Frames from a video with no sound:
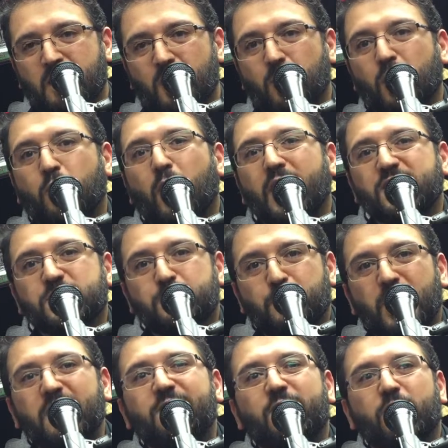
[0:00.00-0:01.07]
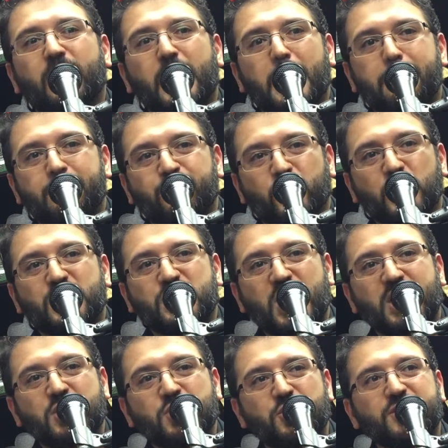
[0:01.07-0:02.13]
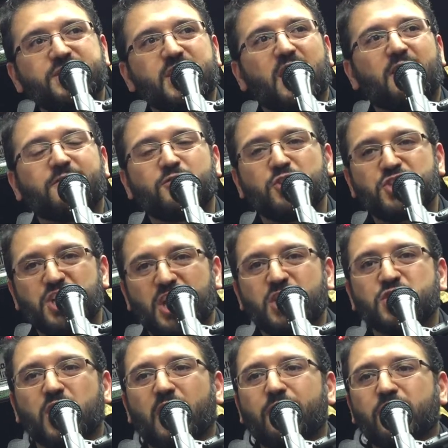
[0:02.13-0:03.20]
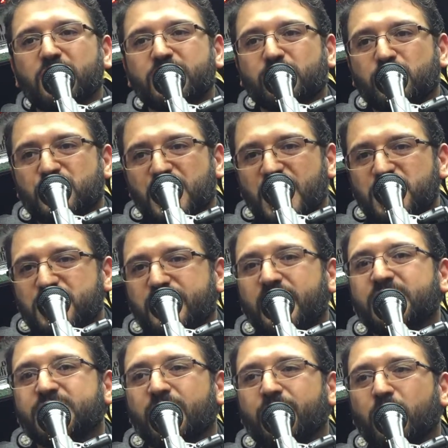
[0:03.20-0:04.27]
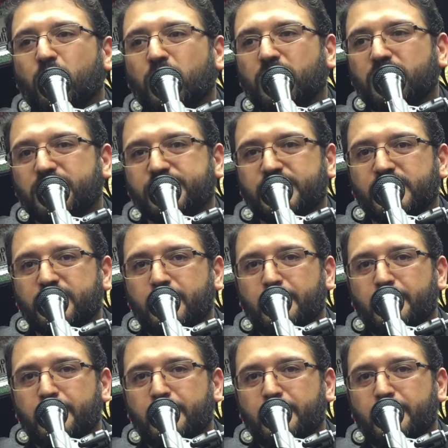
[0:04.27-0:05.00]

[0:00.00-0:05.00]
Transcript: It requires bravery to change yourself, to change others, to change things in the world.